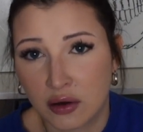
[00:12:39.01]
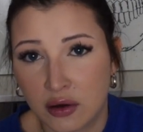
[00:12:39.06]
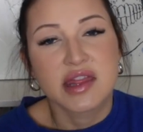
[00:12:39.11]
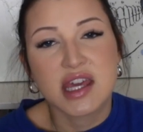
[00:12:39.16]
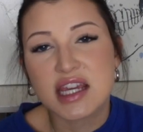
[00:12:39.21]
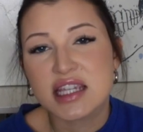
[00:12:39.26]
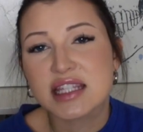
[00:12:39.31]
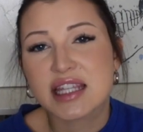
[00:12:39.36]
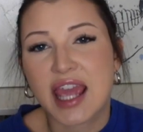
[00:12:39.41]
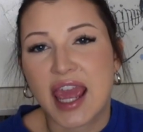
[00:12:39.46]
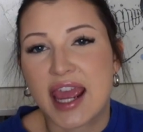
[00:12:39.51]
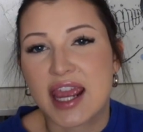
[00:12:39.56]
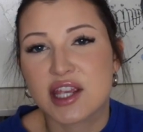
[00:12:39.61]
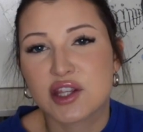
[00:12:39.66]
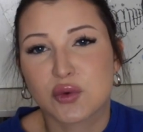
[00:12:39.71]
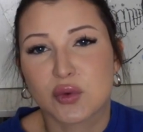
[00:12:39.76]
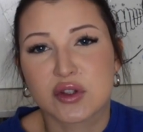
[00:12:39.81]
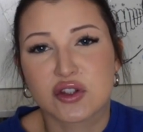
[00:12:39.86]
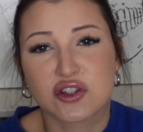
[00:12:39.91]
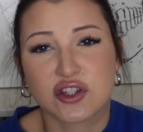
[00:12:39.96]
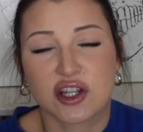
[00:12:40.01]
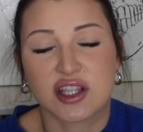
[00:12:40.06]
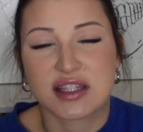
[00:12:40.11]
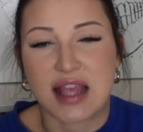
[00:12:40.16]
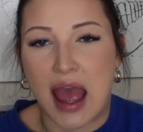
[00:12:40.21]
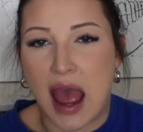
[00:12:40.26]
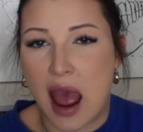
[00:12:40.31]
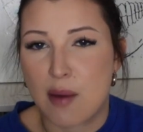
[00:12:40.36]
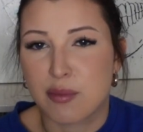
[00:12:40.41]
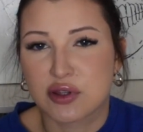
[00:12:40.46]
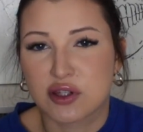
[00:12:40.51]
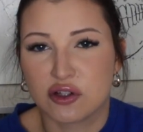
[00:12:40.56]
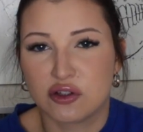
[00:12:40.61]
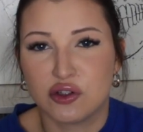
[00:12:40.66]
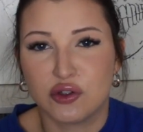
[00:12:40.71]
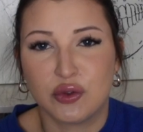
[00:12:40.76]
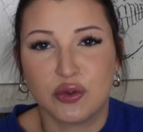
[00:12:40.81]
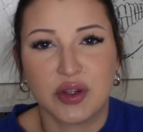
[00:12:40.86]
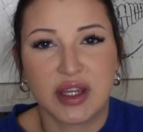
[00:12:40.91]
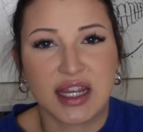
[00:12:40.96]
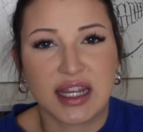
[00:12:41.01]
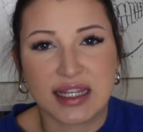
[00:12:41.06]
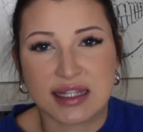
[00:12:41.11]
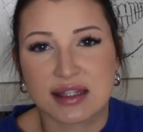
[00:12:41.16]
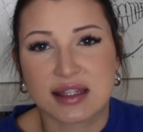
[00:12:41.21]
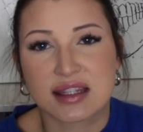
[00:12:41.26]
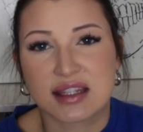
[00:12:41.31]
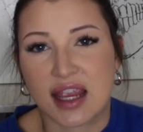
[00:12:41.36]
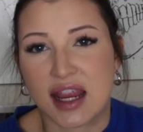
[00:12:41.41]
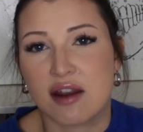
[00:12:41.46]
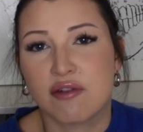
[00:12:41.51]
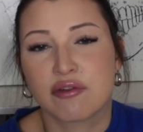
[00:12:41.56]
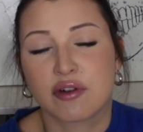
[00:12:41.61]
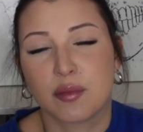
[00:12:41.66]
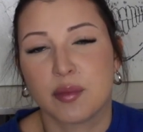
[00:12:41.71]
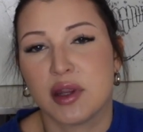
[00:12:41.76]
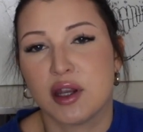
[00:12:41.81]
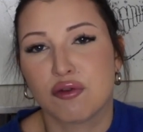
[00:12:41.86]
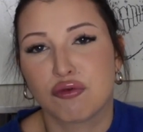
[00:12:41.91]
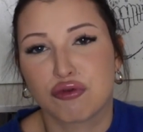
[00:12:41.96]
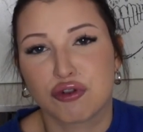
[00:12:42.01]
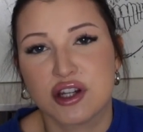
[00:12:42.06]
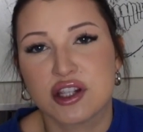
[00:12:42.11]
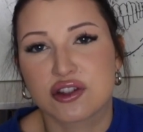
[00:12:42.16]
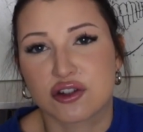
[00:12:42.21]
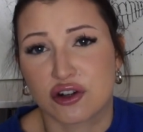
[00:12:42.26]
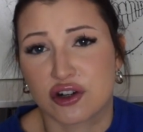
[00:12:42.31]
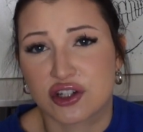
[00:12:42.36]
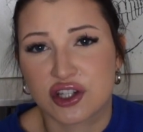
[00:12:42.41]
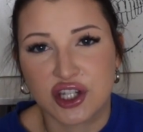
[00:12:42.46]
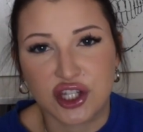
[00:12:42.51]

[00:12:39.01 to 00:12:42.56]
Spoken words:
This case was just absolutely insane for me to research.